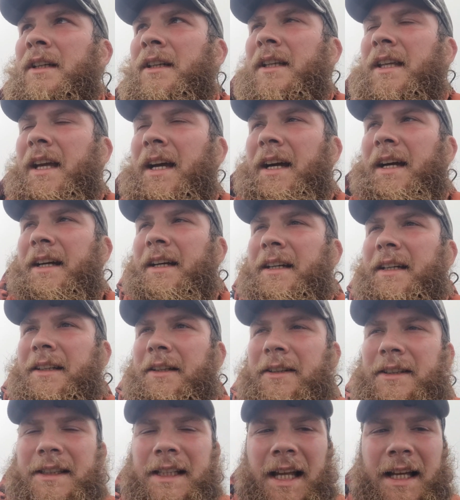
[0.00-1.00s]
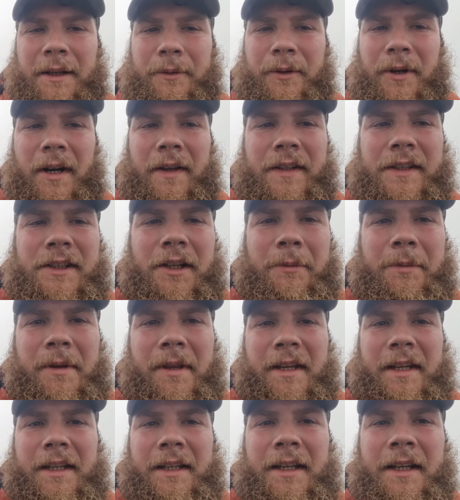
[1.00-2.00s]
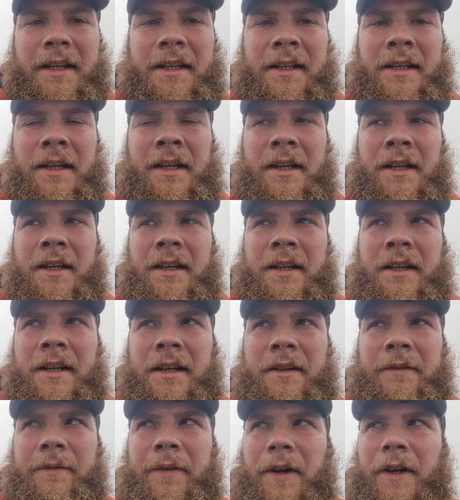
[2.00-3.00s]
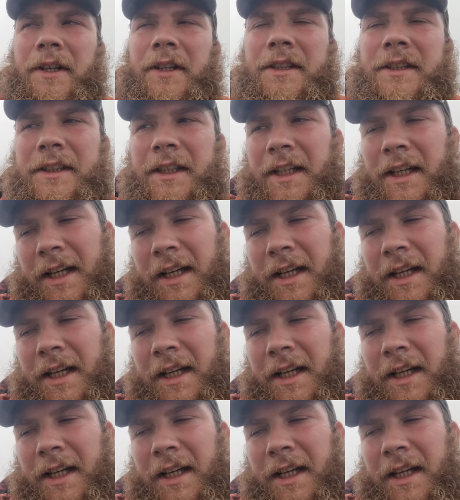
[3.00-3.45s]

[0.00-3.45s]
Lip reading: yeah, looks like we're at the top of the first